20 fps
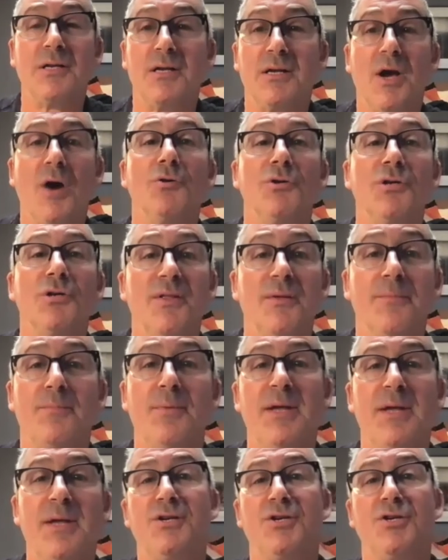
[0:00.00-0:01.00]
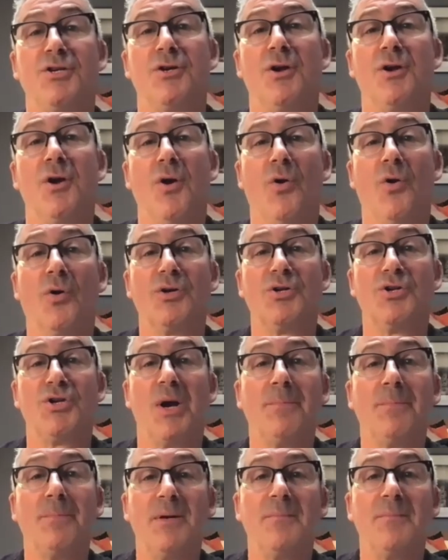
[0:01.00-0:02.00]
go to the beach or
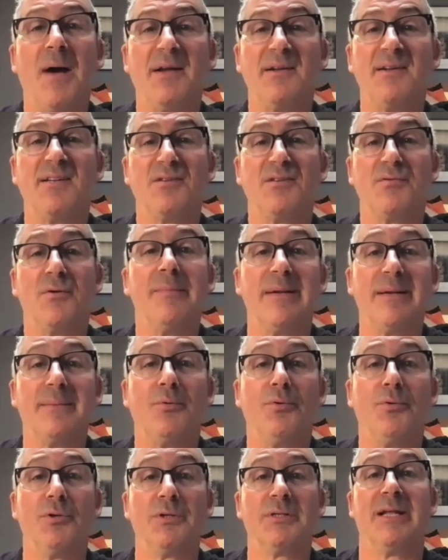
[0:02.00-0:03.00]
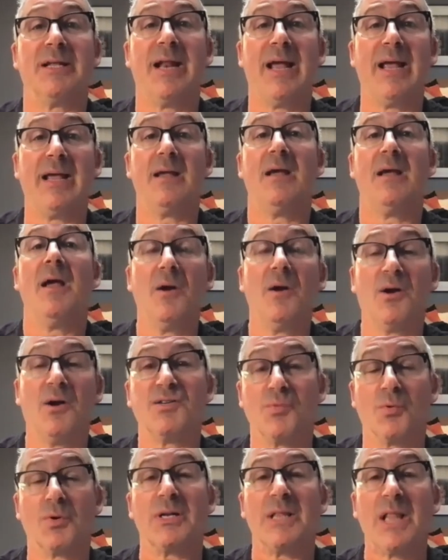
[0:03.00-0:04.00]
jump in my swimming pool today
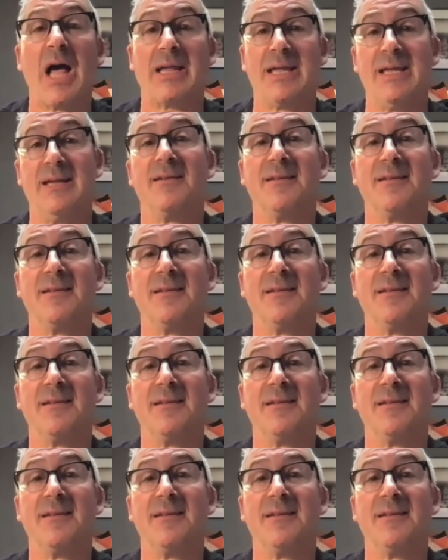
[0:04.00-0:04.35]
because we're lucky.